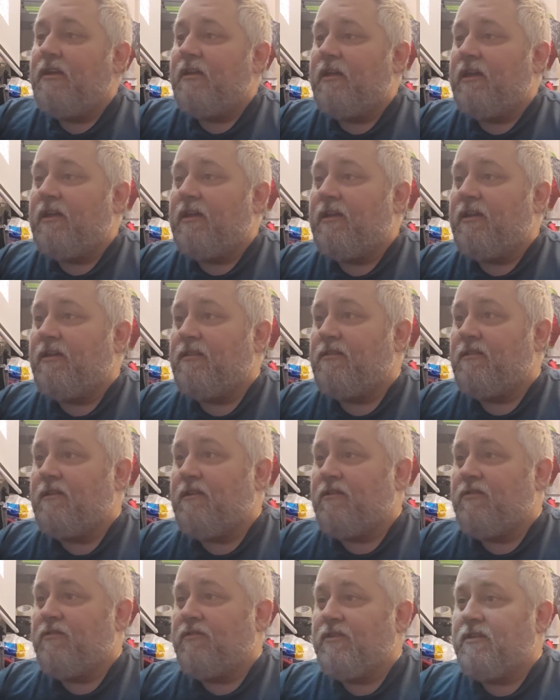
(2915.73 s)
And
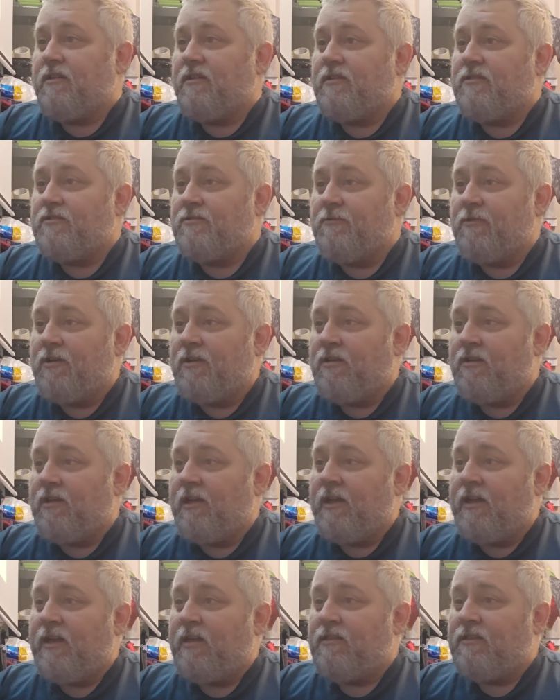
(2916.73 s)
the other thing as well,
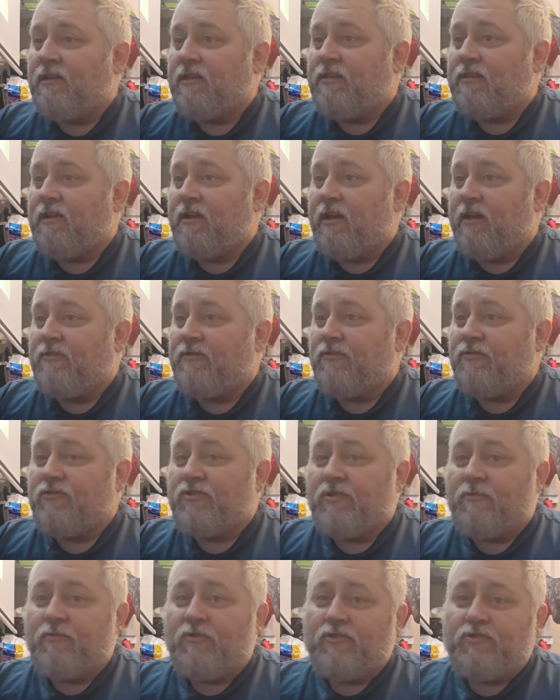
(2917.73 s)
I hate that they got those
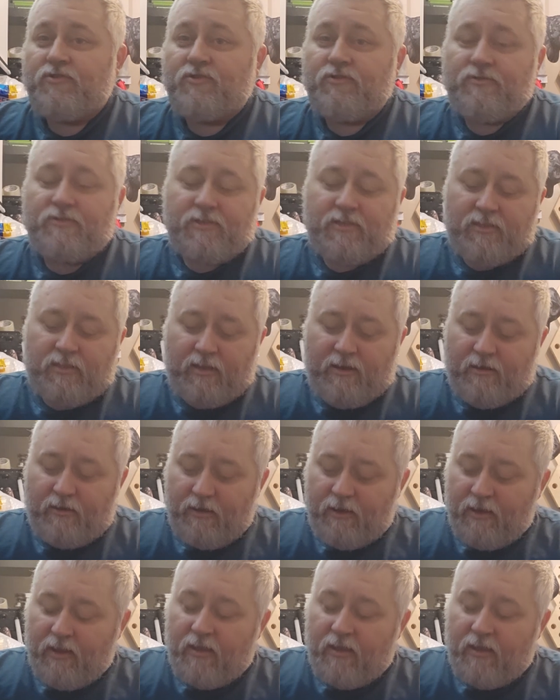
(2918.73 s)
commercials in there.